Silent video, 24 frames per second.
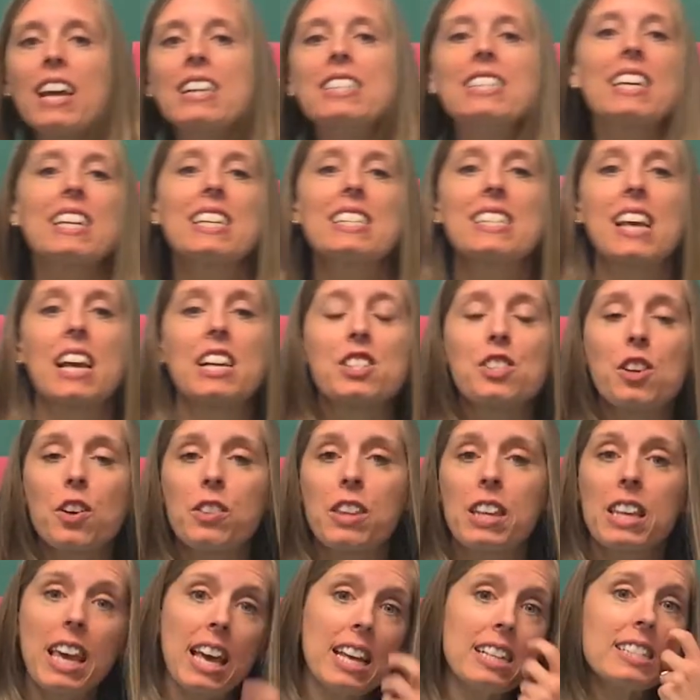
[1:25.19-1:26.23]
I did is I showed
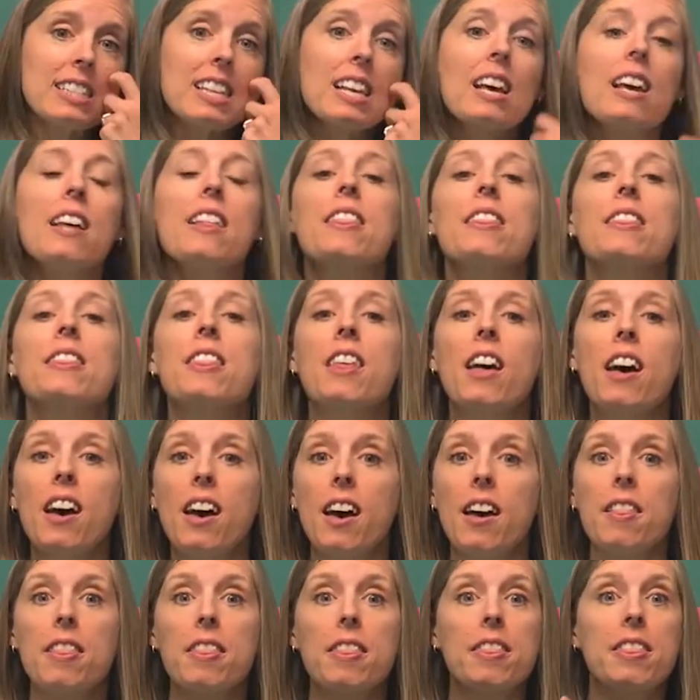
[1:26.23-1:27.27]
the kids
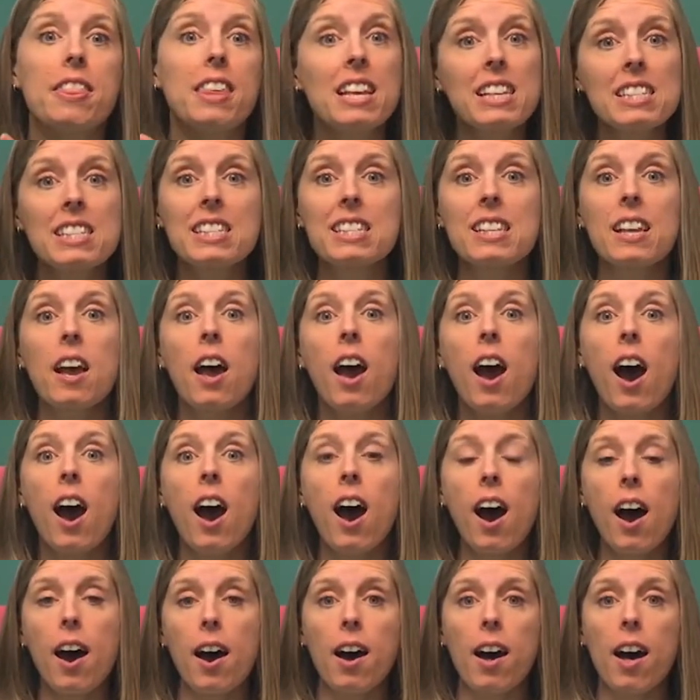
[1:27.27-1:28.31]
that this
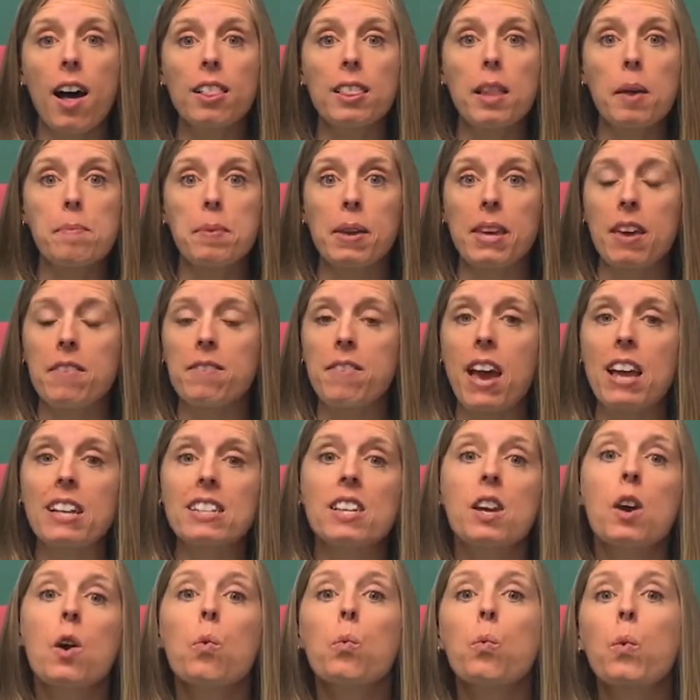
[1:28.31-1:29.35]
Olympic event,
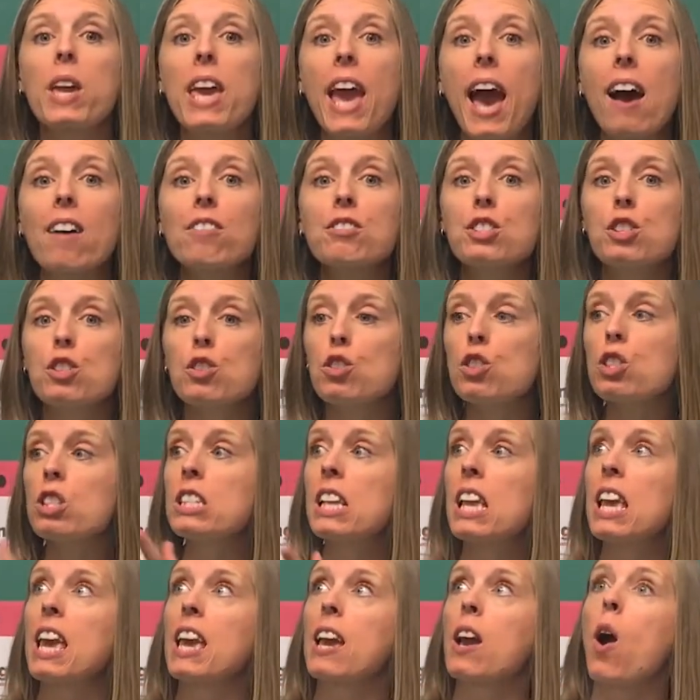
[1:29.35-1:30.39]
we have to
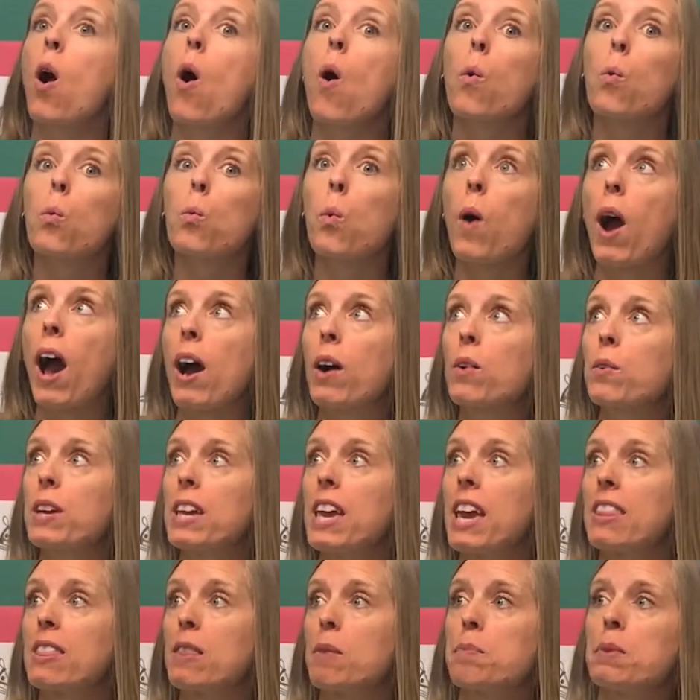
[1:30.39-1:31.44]
sing while we
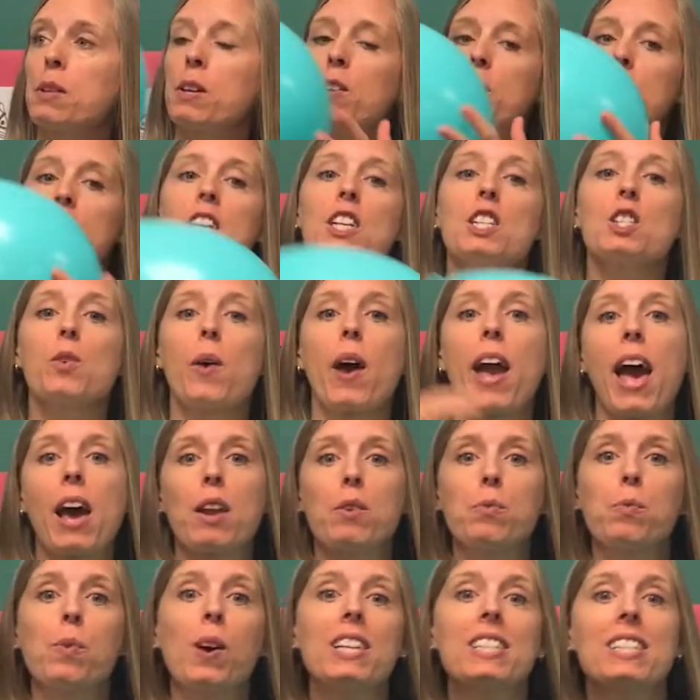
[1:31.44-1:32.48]
hit the balloon. So I
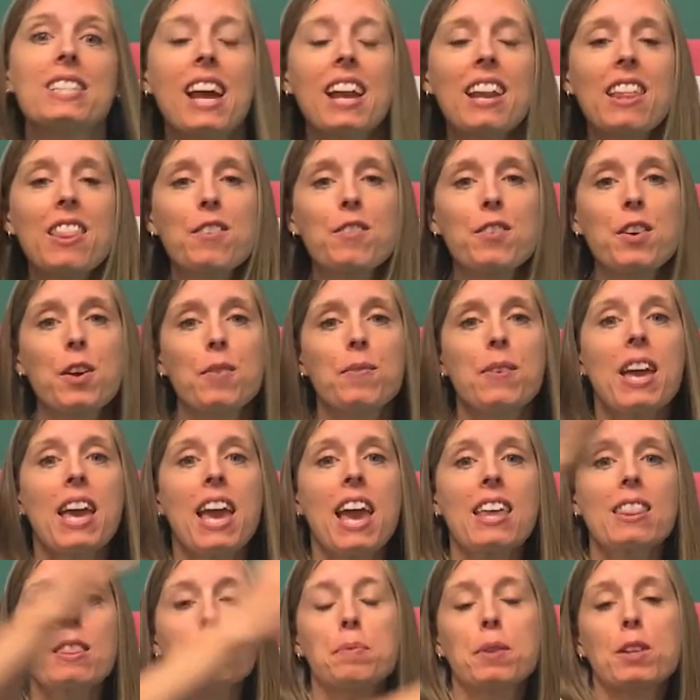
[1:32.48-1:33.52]
had one side of the room,
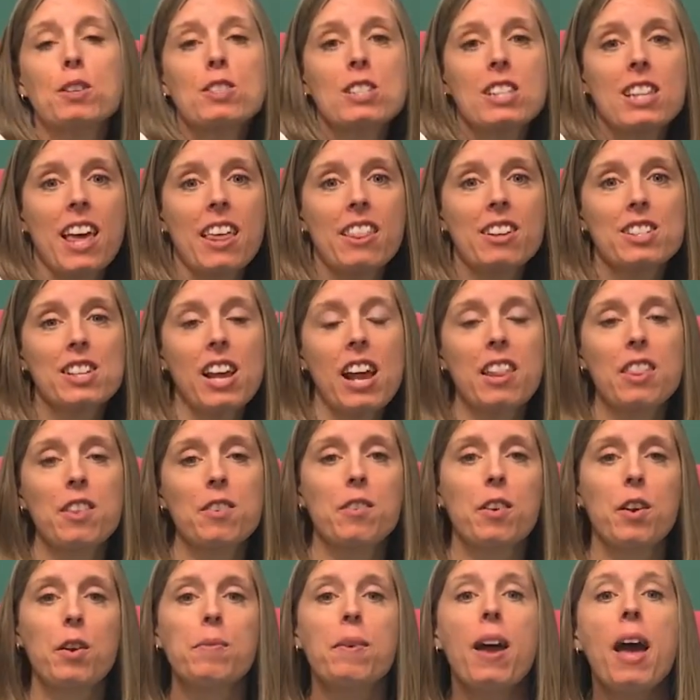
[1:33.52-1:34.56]
hit the balloon to the other side of the
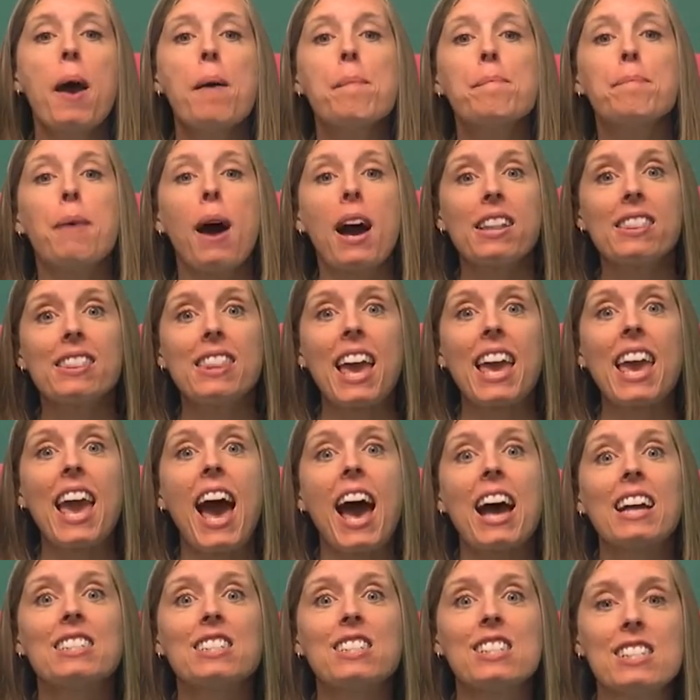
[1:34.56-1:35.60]
room, but they
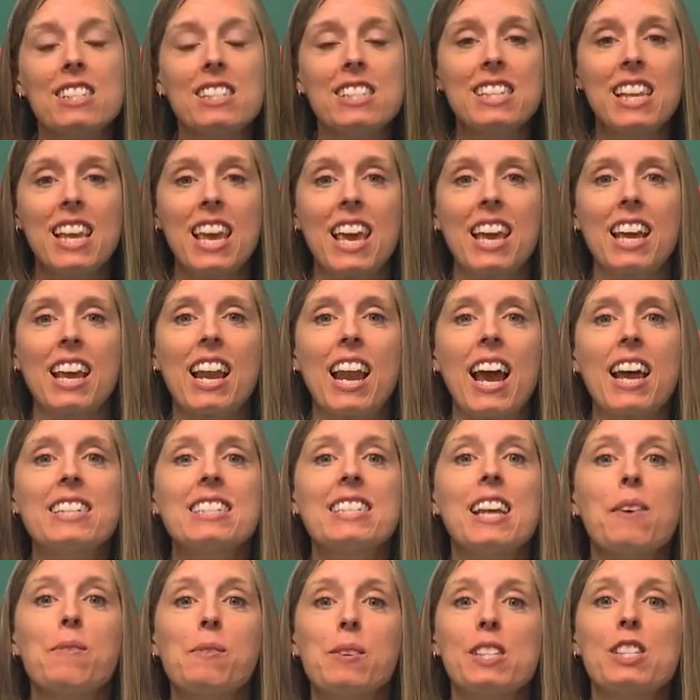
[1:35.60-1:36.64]
had to sing. And I
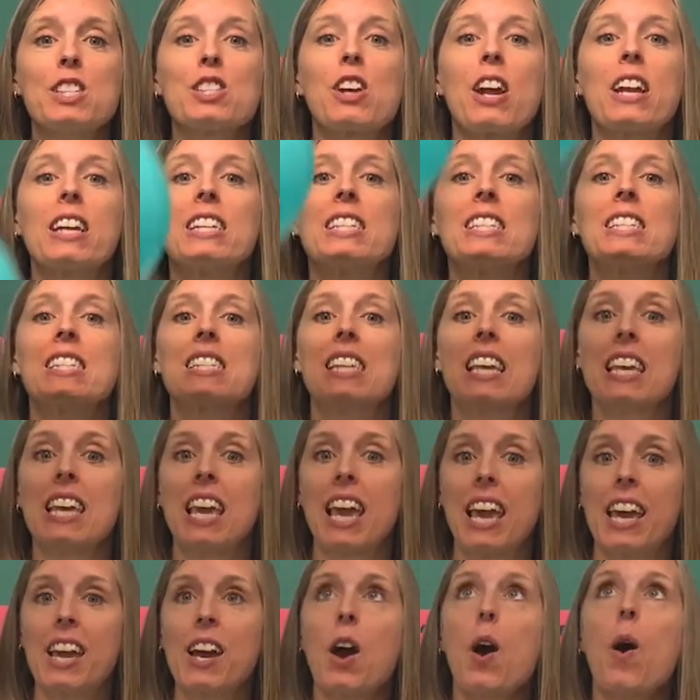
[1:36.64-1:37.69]
demonstrated
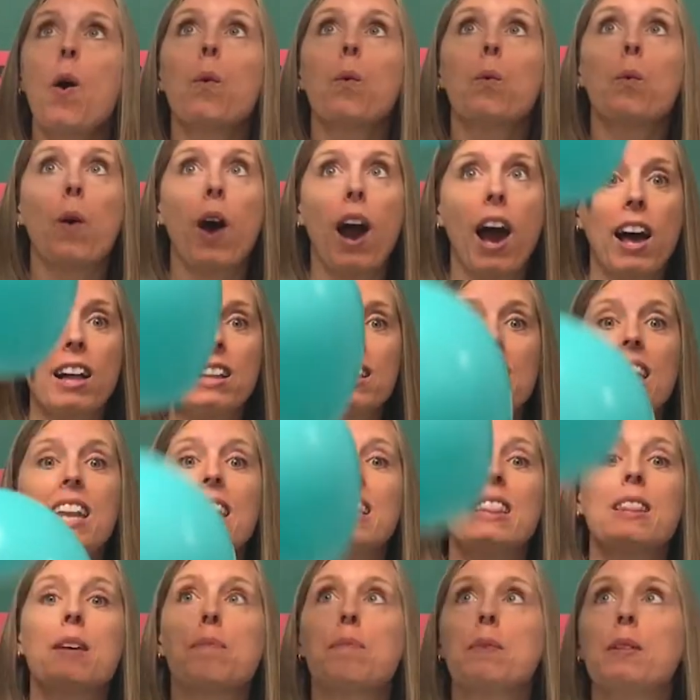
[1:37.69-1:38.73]
singing while
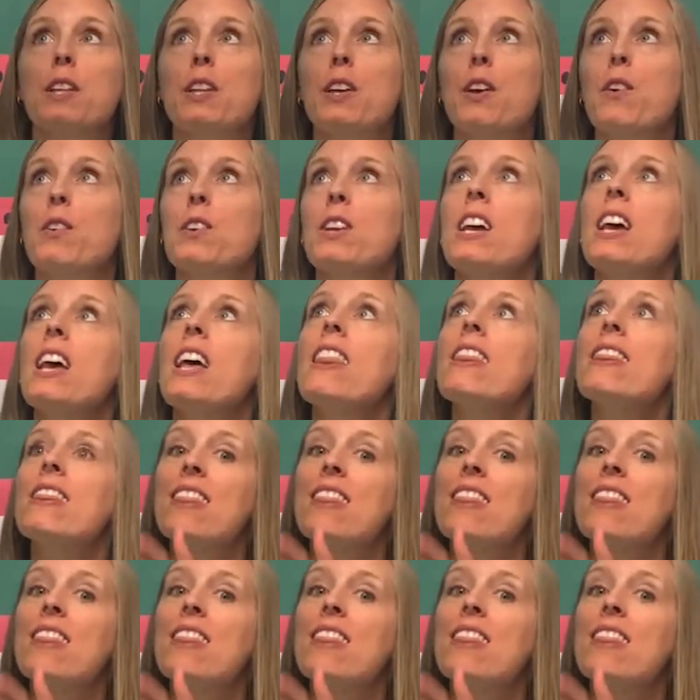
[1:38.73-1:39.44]
hitting the balloon.